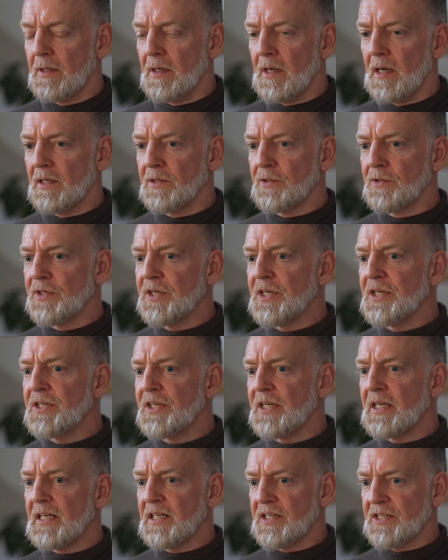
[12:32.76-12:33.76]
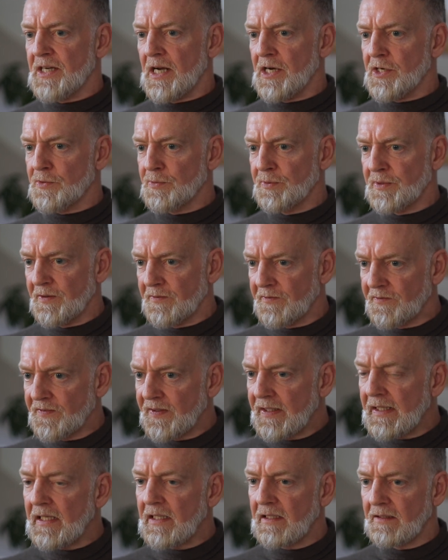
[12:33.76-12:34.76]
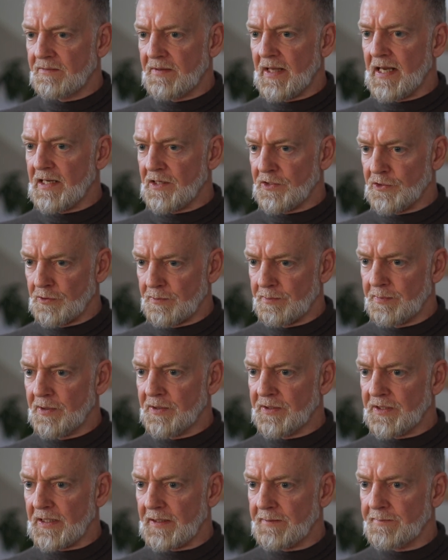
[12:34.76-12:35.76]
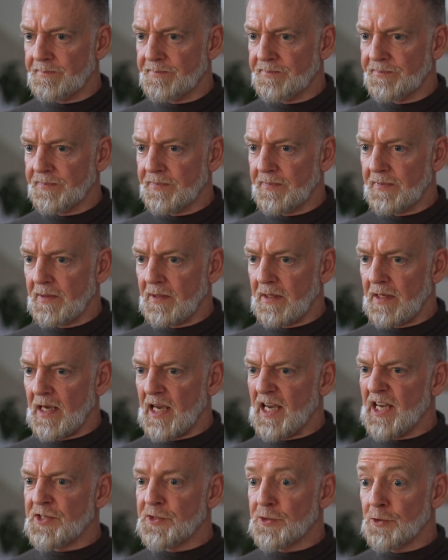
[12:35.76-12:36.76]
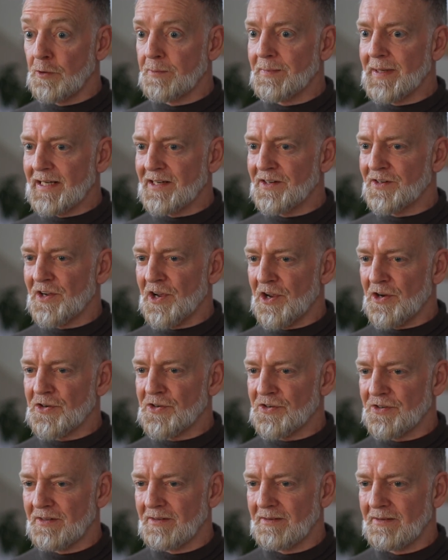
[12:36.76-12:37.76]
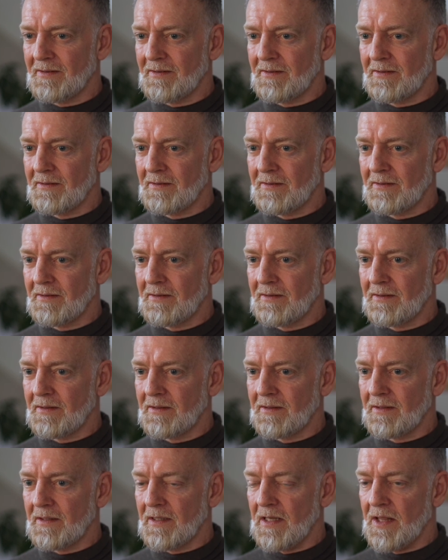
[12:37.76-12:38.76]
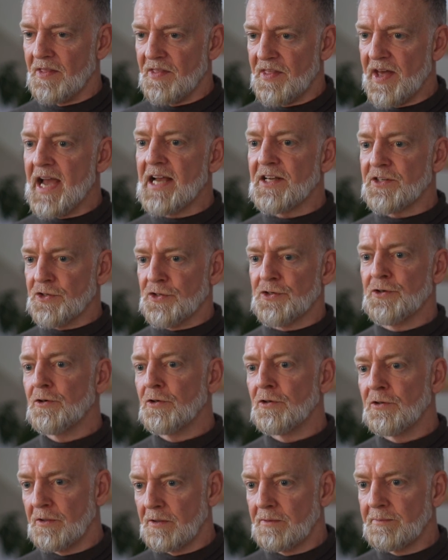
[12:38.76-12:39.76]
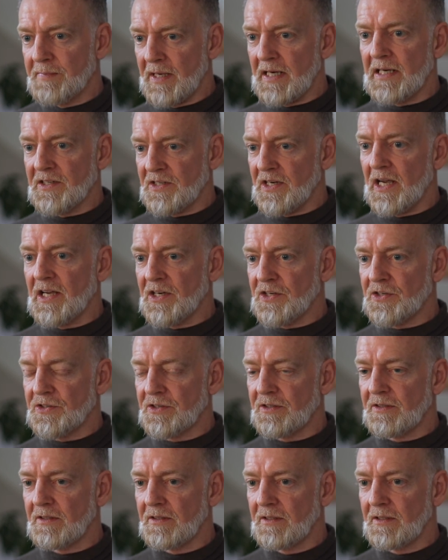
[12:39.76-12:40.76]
And you need to get in touch with the feeling of that in your body as your meditation. That's your meditation.